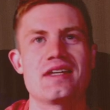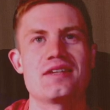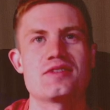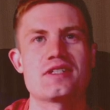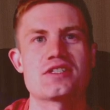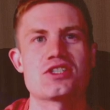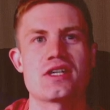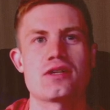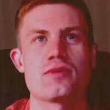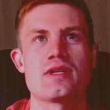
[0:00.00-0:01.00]
f6
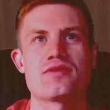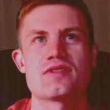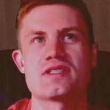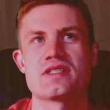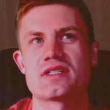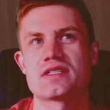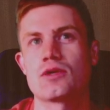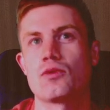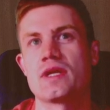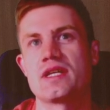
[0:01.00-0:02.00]
check, queen f6,
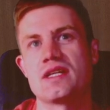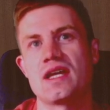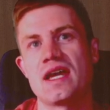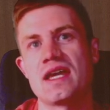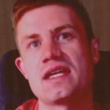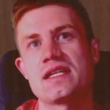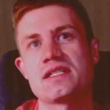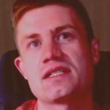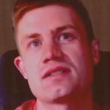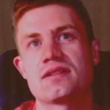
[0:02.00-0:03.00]
queen
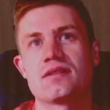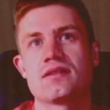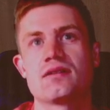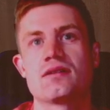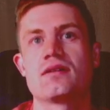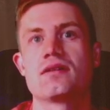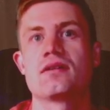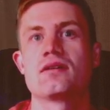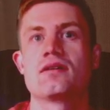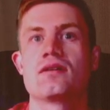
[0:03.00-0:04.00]
e8.
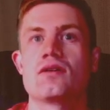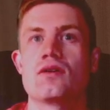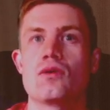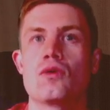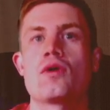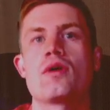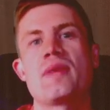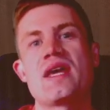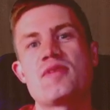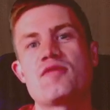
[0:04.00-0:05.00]
Or
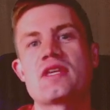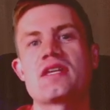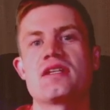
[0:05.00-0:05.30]
maybe we can